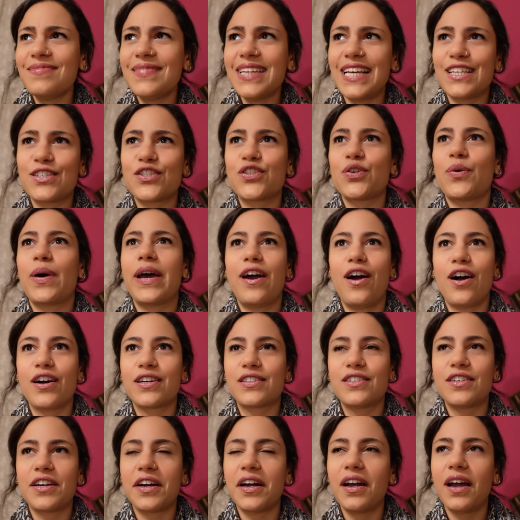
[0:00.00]
And so I
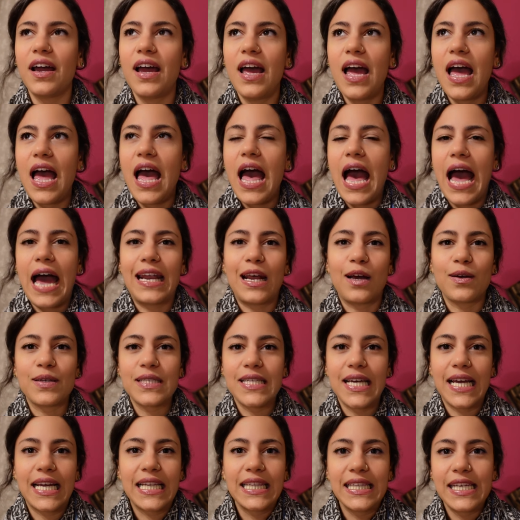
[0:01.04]
hugged her and I was
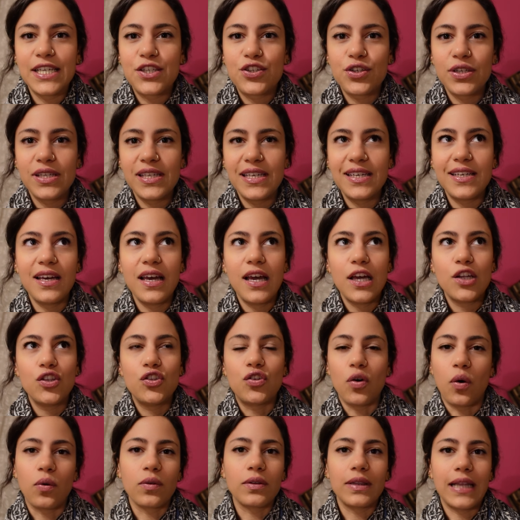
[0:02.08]
like, literally,
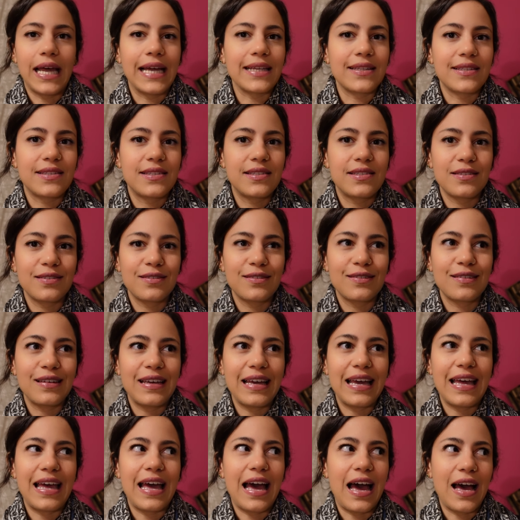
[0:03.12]
don't let
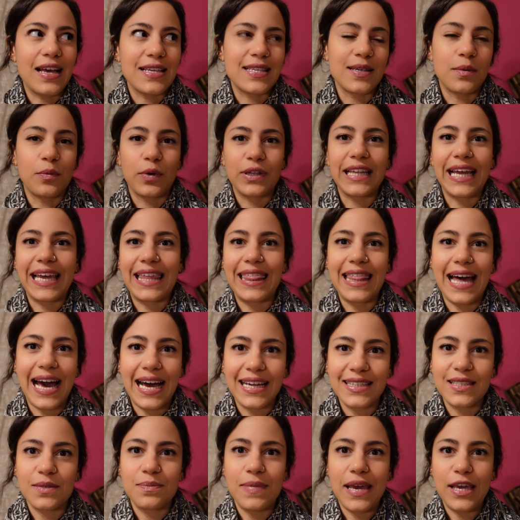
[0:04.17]
someone like
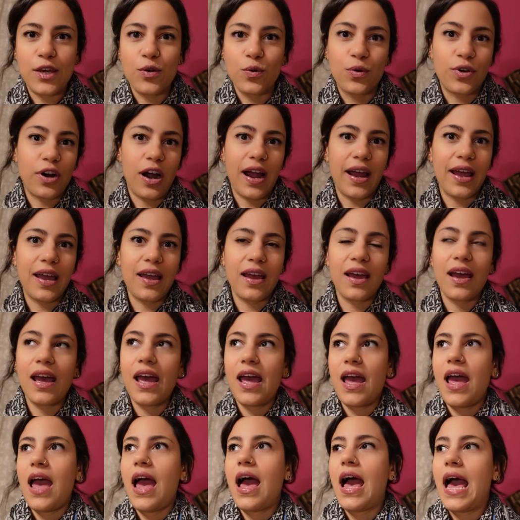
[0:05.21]
that make you cry.
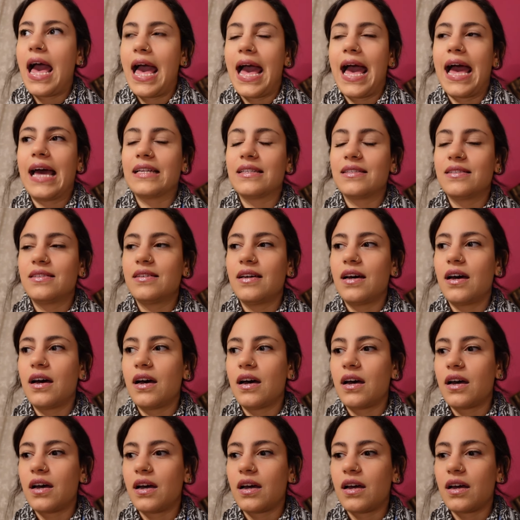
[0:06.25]
And
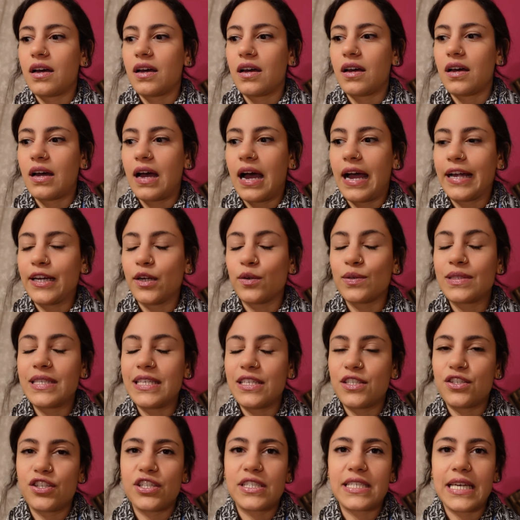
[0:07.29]
I know it's
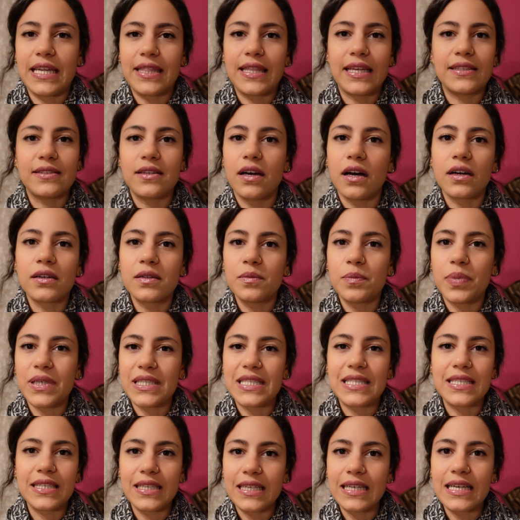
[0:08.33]
easier said than done,
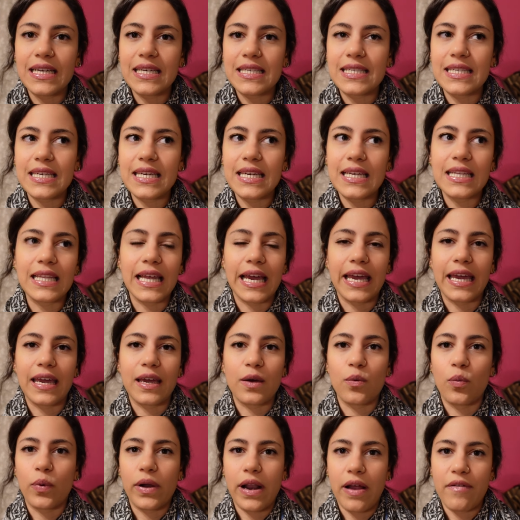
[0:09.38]
but seriously, like,
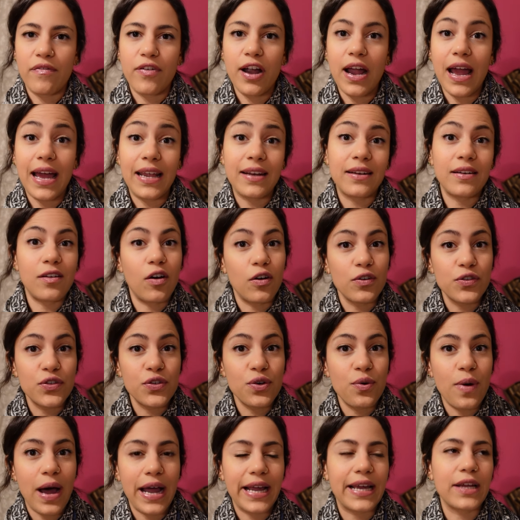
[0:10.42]
whatever. And
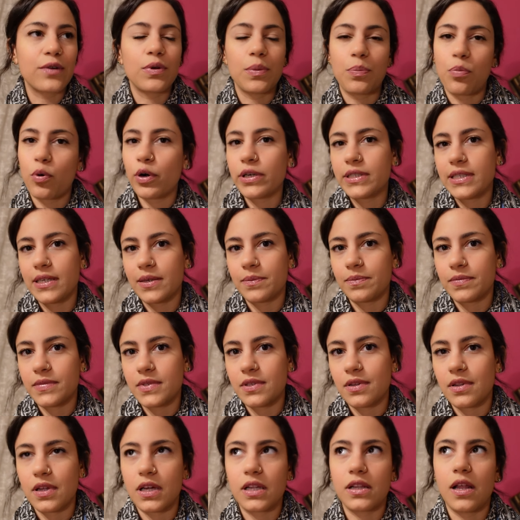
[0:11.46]
also, I can report him
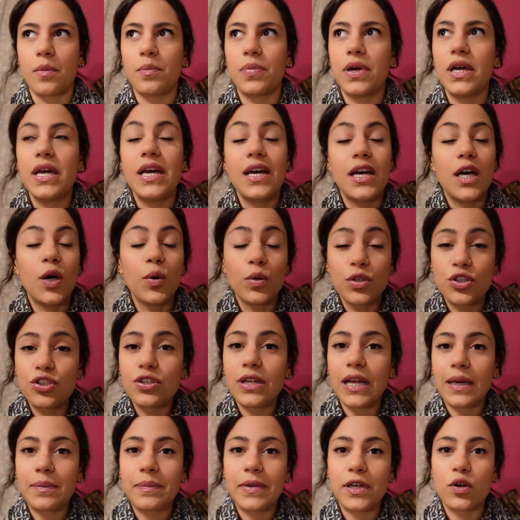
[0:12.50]
to the club. Would you
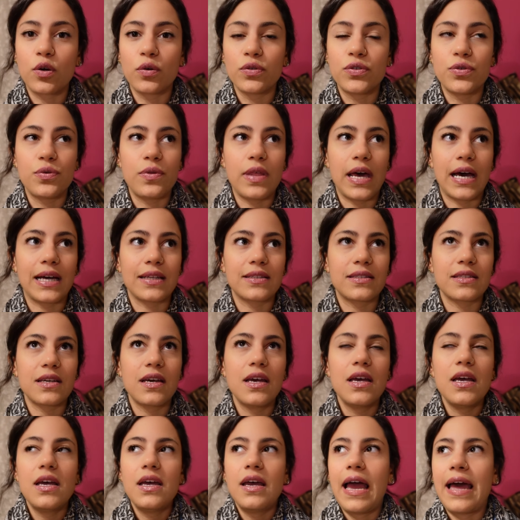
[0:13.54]
like me to go do that?
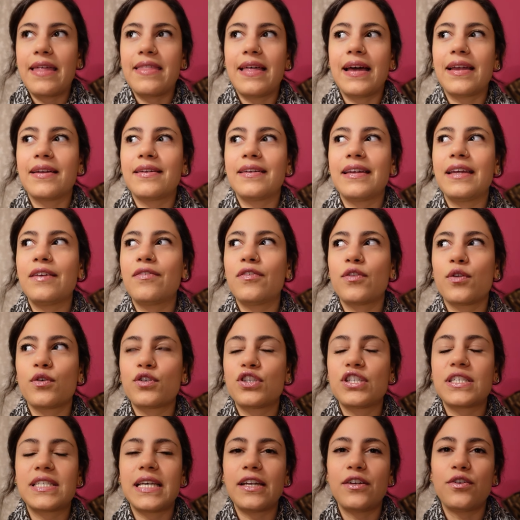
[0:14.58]
And then even though
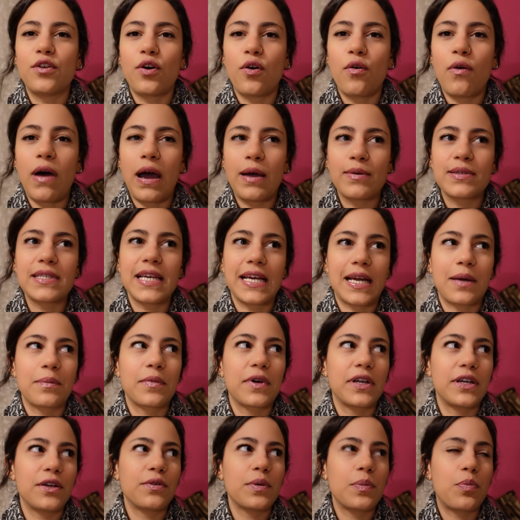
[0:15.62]
she said no, I was like, I'm
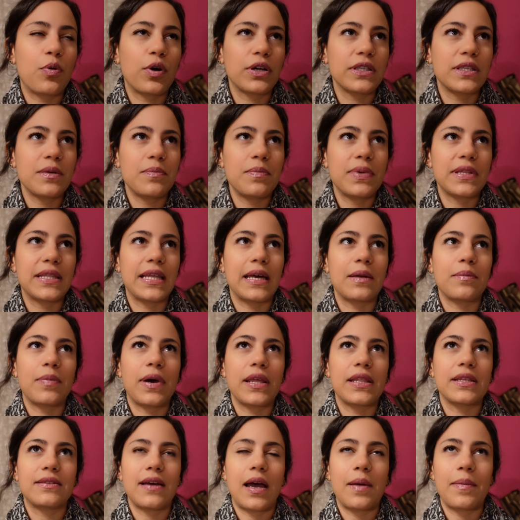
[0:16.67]
gonna report him. But then by
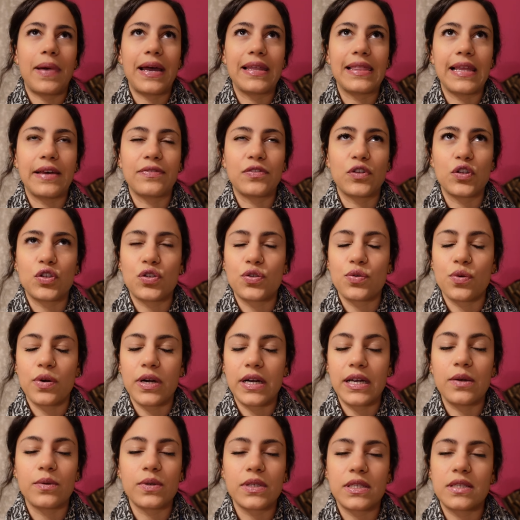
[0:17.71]
the time I left the store,
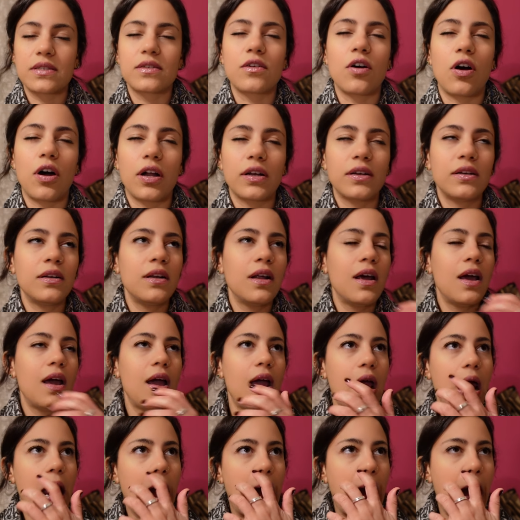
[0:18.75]
he was gone.
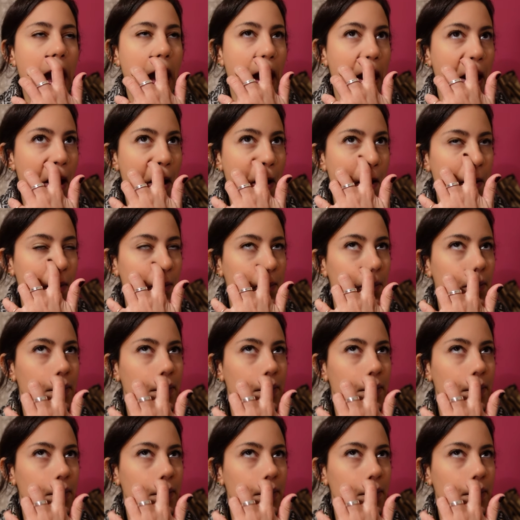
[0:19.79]
But